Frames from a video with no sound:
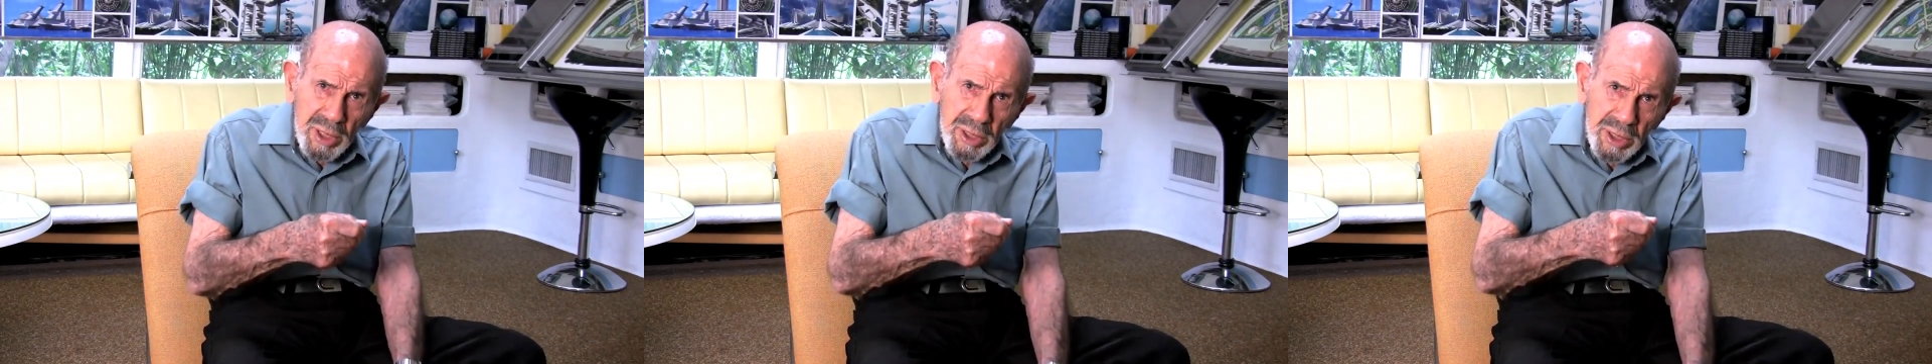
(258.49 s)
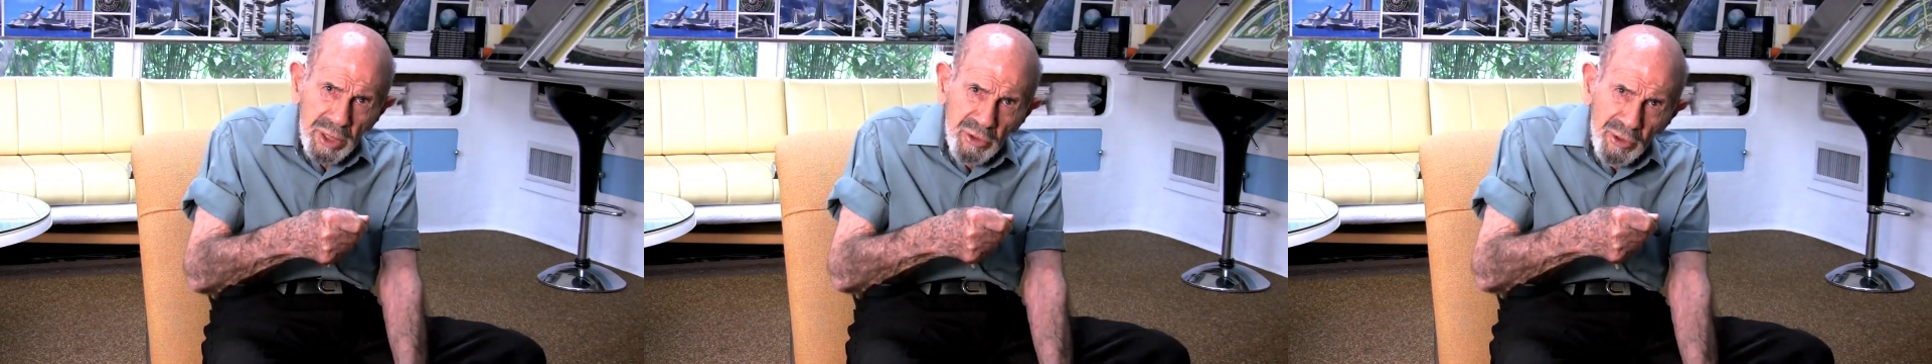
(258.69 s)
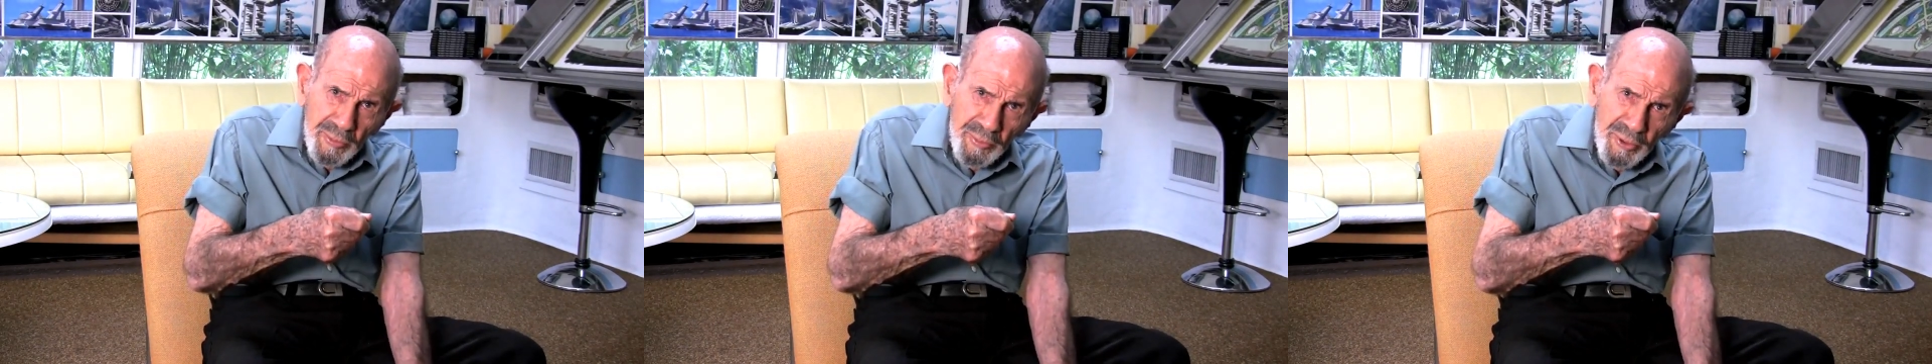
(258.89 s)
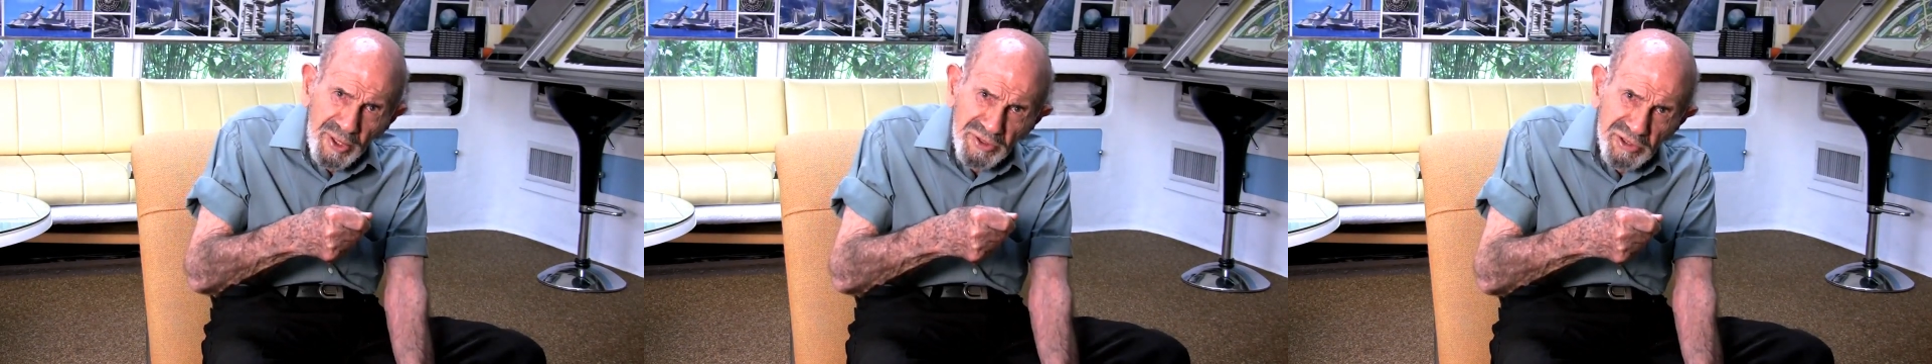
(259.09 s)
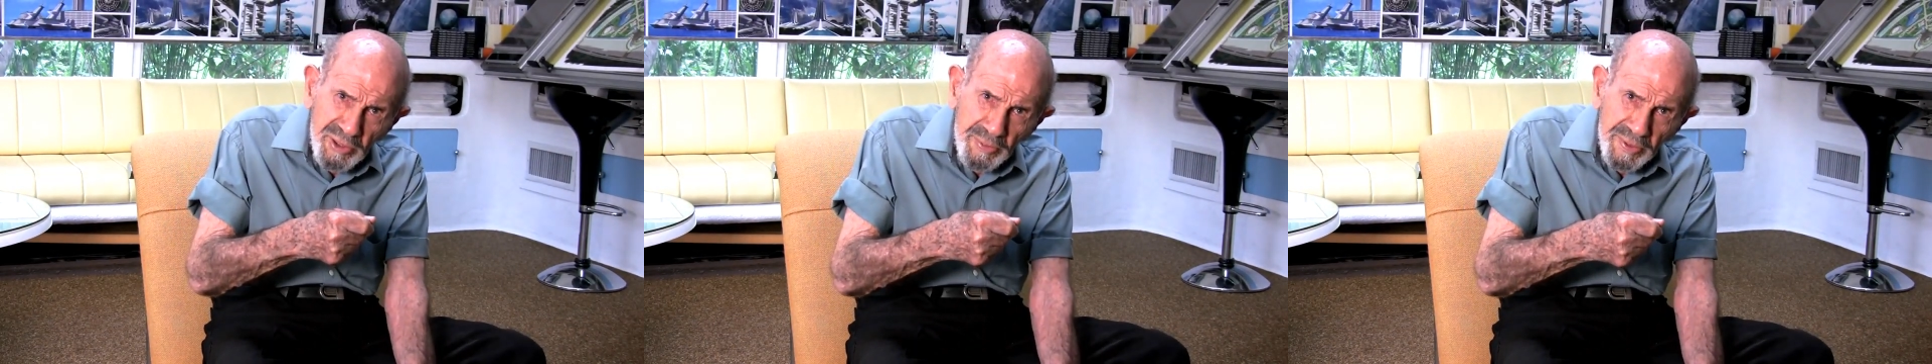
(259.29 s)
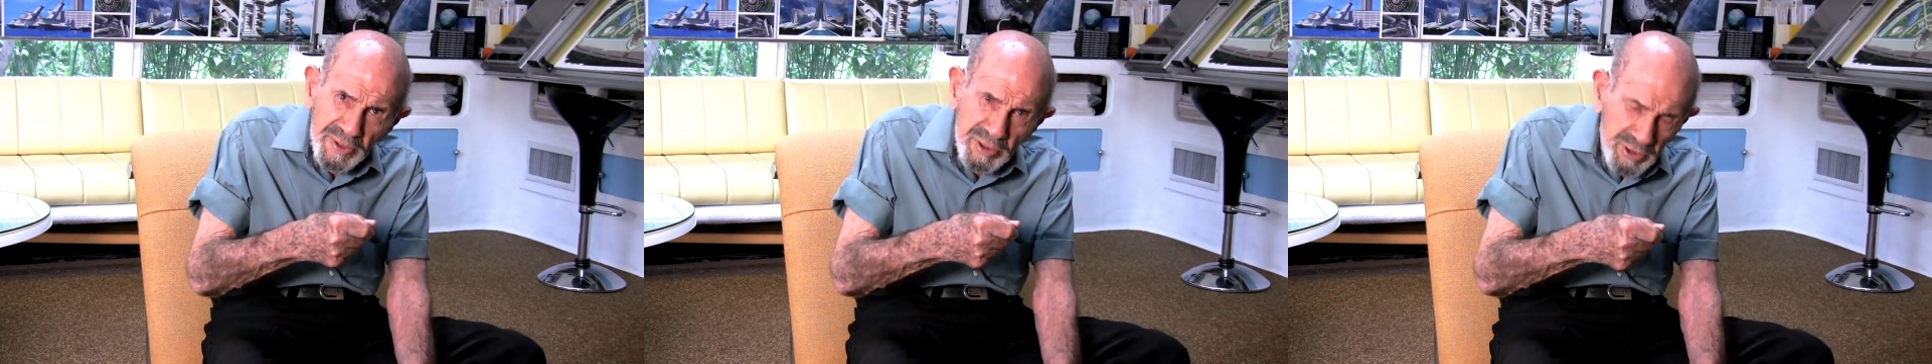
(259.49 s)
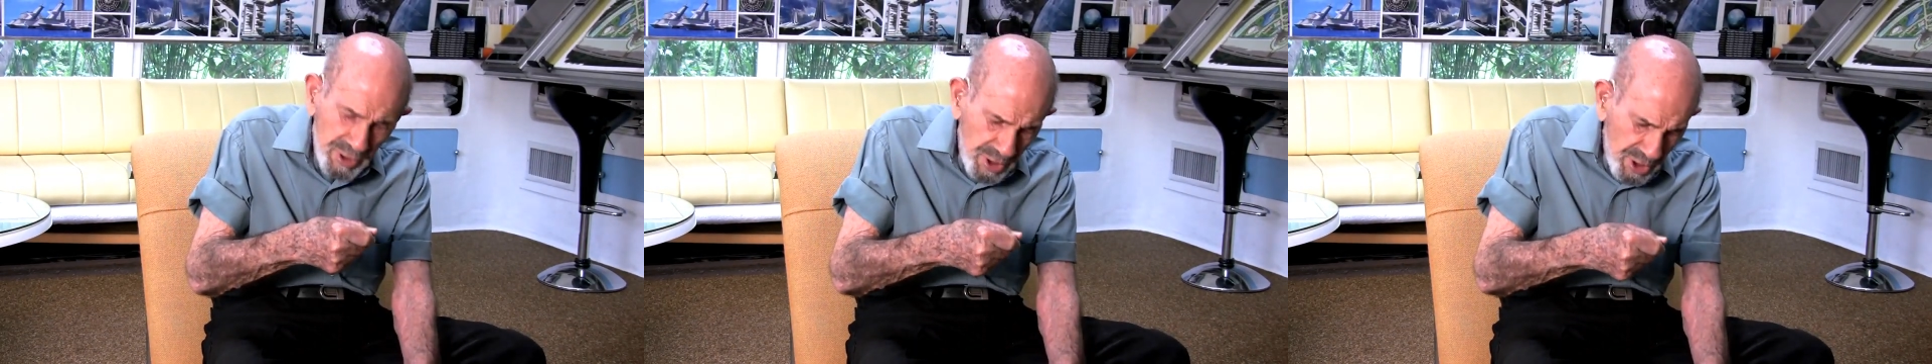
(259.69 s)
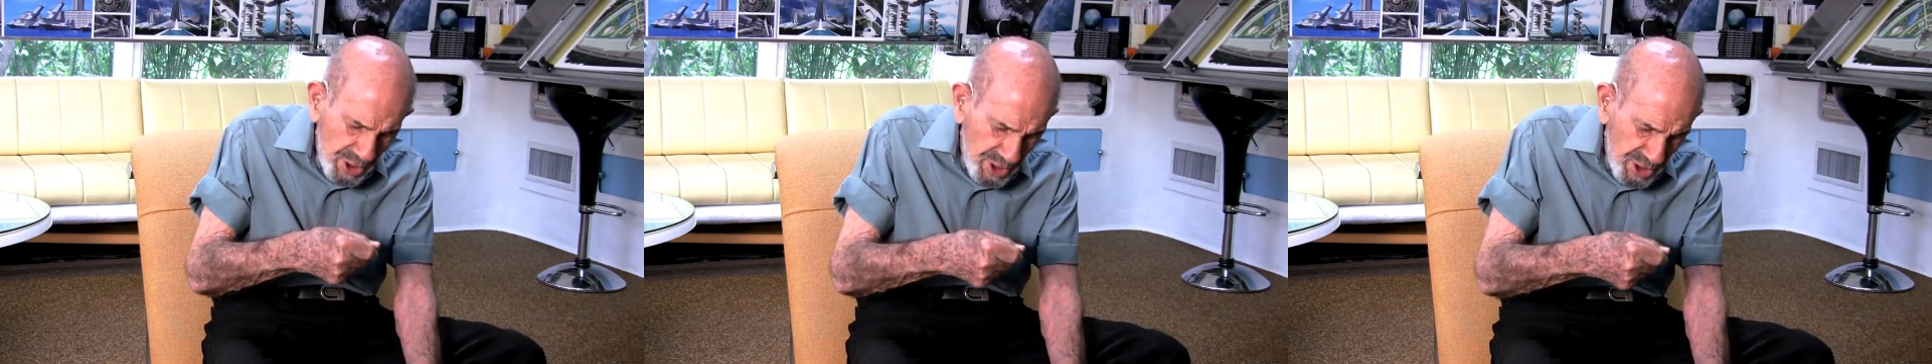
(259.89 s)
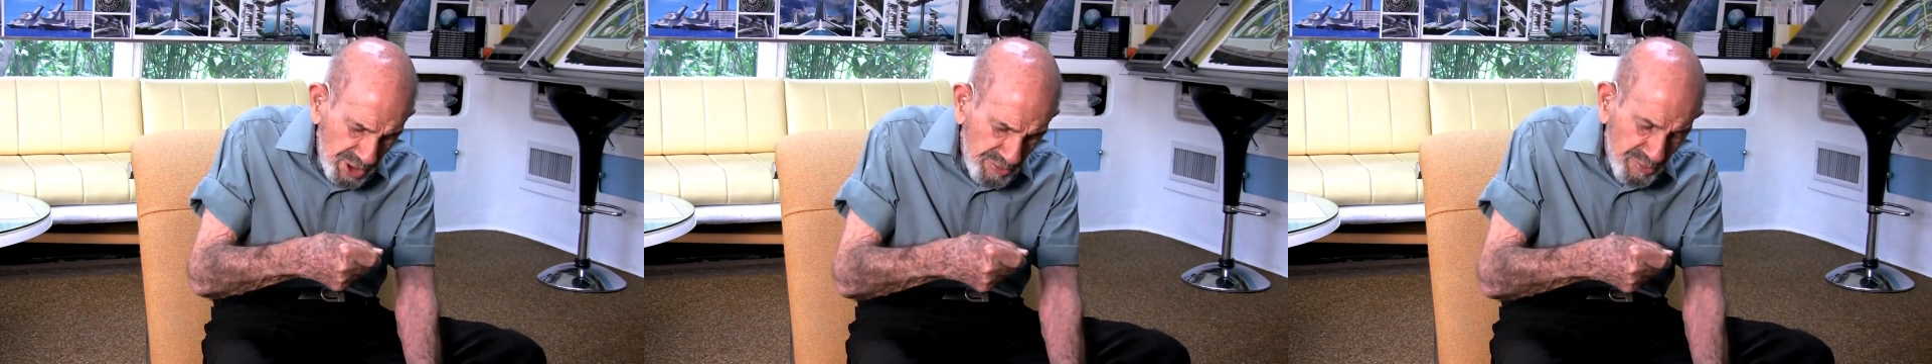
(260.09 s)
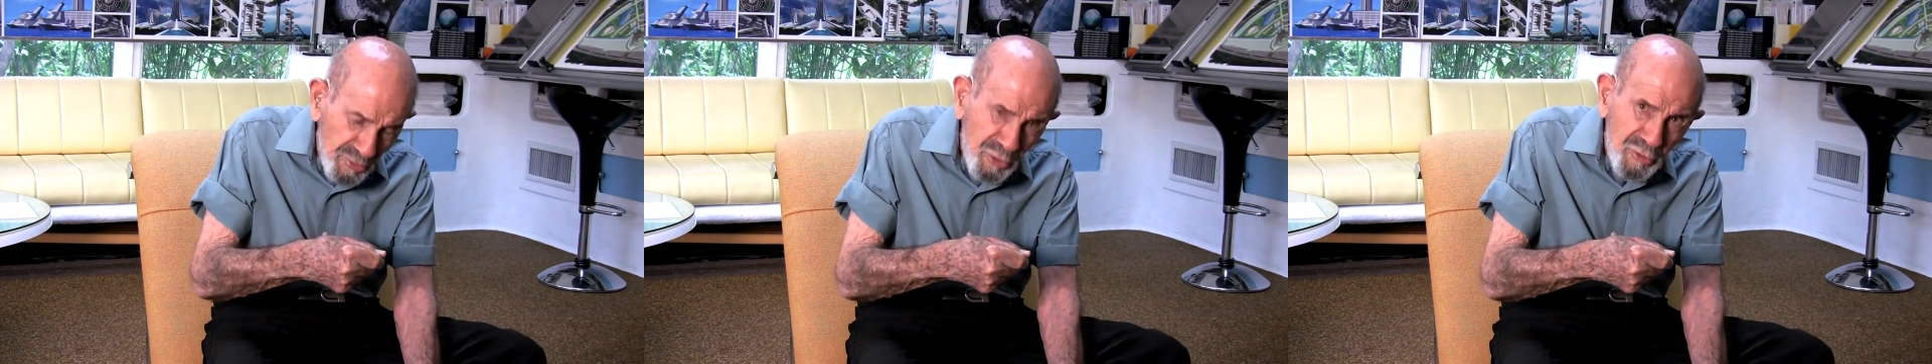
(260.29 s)
near a precipice,
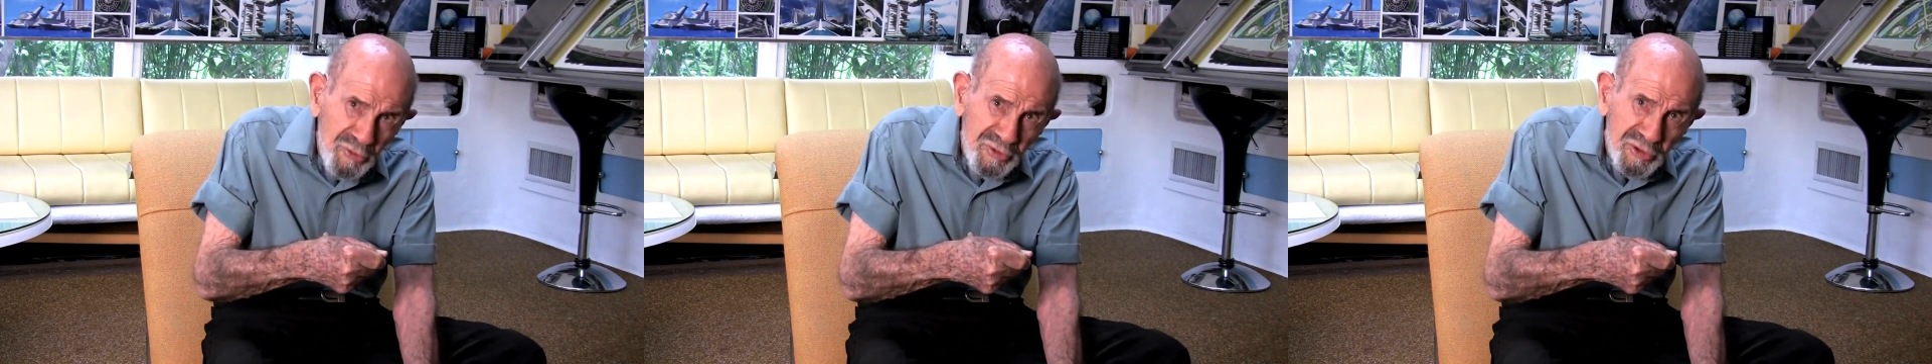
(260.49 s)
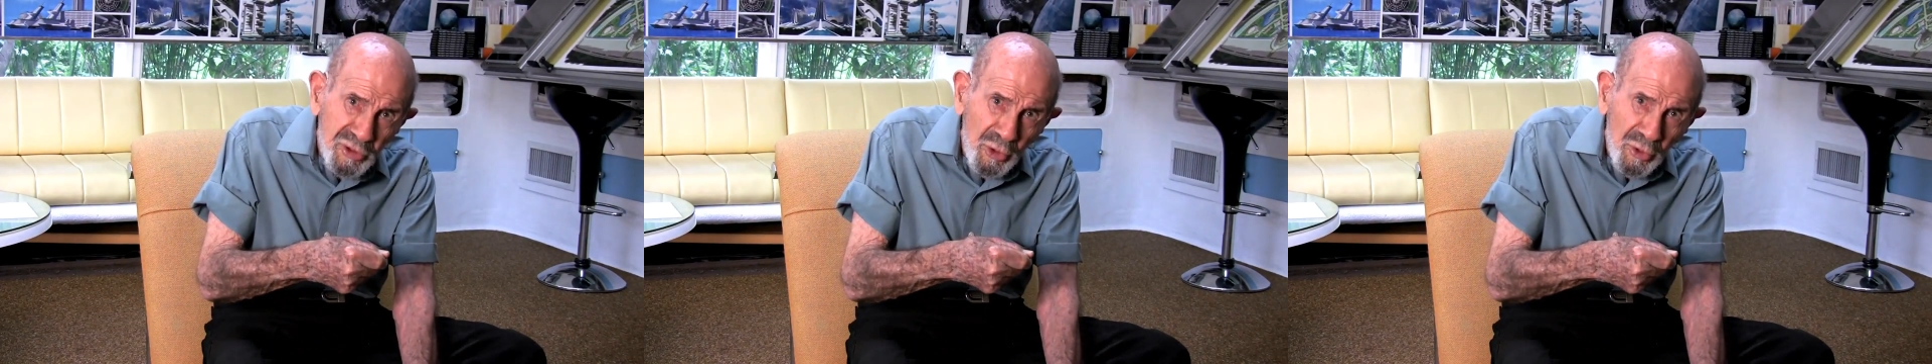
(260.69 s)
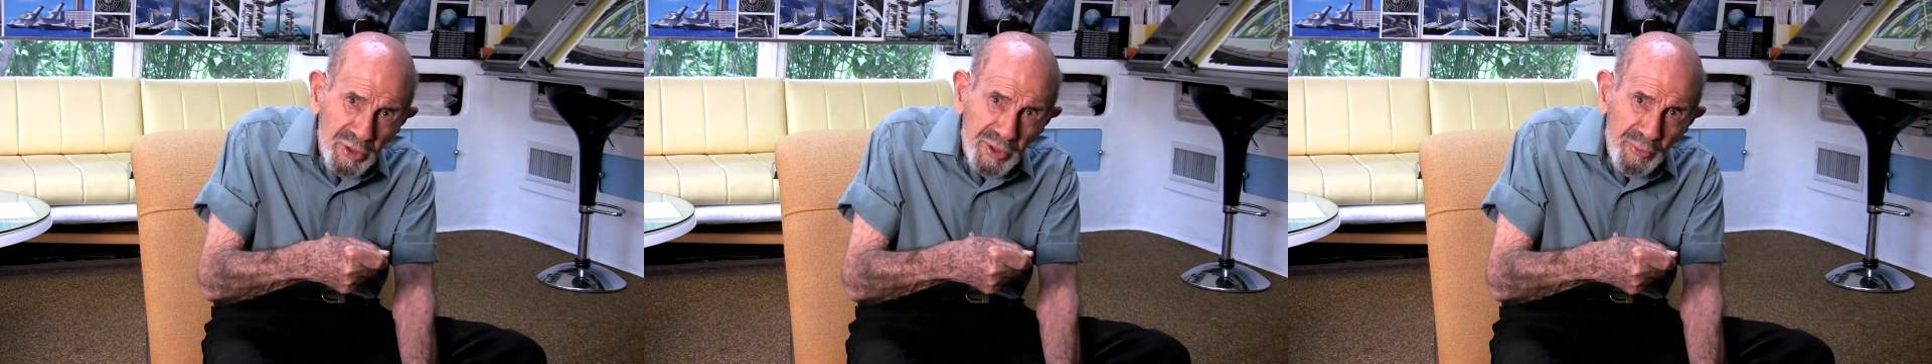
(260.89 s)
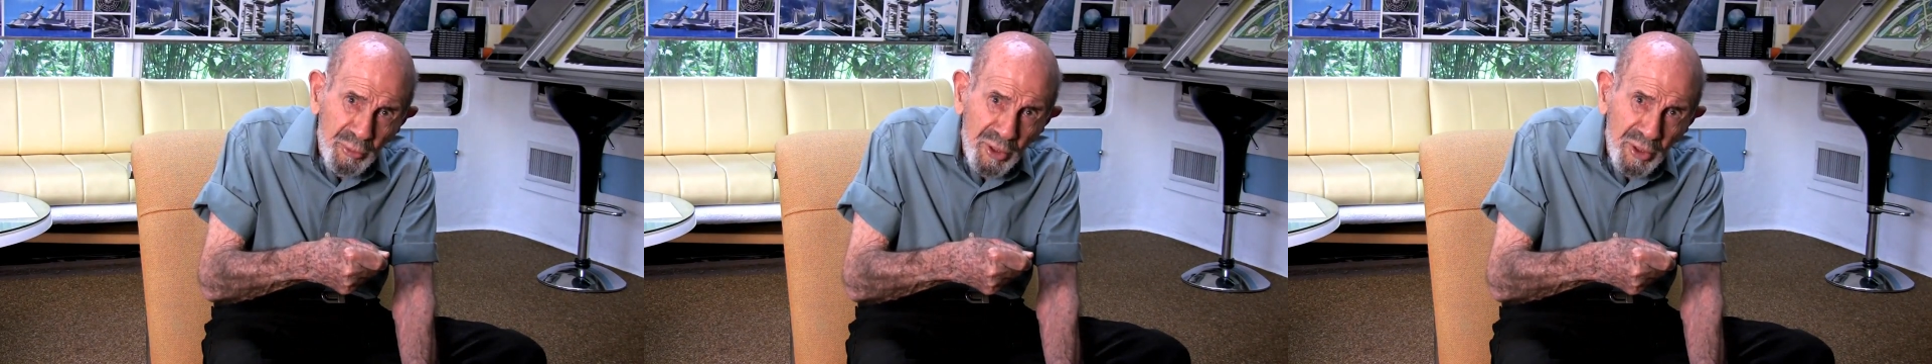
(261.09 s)
it moves toward the